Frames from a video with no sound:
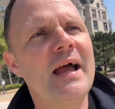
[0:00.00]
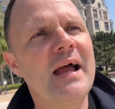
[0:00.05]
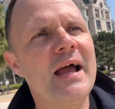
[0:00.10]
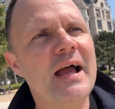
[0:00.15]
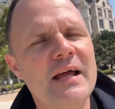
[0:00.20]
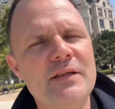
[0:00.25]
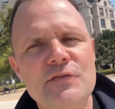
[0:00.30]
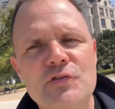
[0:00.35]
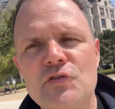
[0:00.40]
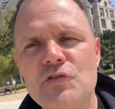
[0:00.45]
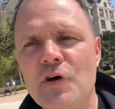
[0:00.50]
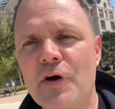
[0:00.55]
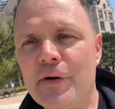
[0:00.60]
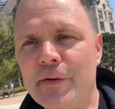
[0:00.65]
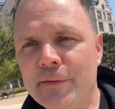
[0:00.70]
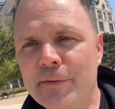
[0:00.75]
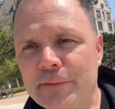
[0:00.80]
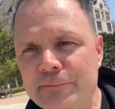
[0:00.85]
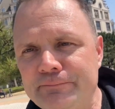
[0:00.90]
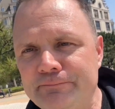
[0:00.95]
And
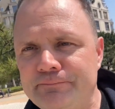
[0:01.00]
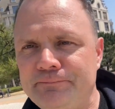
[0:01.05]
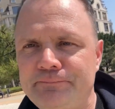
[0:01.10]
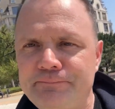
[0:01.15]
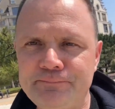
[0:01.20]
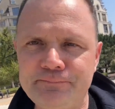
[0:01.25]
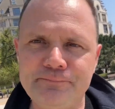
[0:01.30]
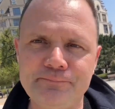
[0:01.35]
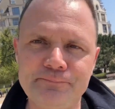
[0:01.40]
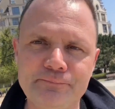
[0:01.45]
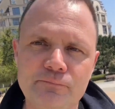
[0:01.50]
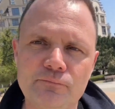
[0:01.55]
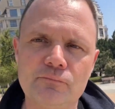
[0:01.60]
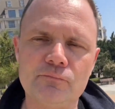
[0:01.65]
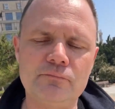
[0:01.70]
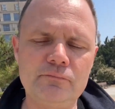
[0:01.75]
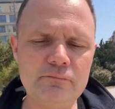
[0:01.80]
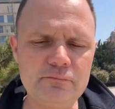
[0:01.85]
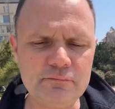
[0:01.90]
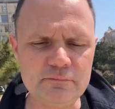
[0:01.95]
so,
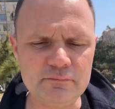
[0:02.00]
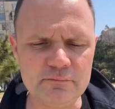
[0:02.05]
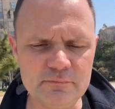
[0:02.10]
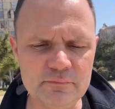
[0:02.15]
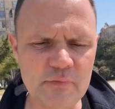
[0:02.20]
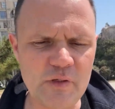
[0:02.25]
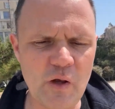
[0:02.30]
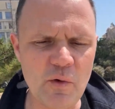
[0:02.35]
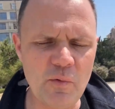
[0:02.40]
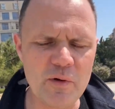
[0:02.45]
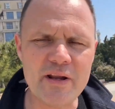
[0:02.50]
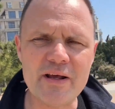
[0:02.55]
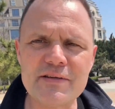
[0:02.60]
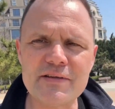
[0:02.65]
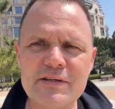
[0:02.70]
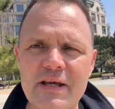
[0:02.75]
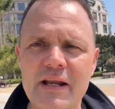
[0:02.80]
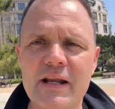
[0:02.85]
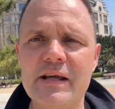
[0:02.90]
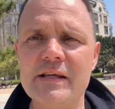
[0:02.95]
what else
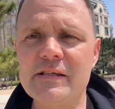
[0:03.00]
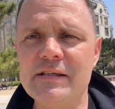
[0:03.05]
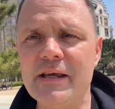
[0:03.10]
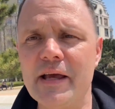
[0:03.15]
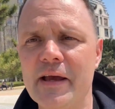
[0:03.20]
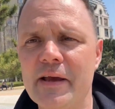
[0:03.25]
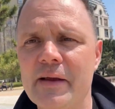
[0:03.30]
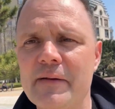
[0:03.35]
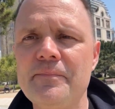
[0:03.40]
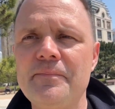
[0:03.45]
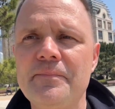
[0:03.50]
can I say?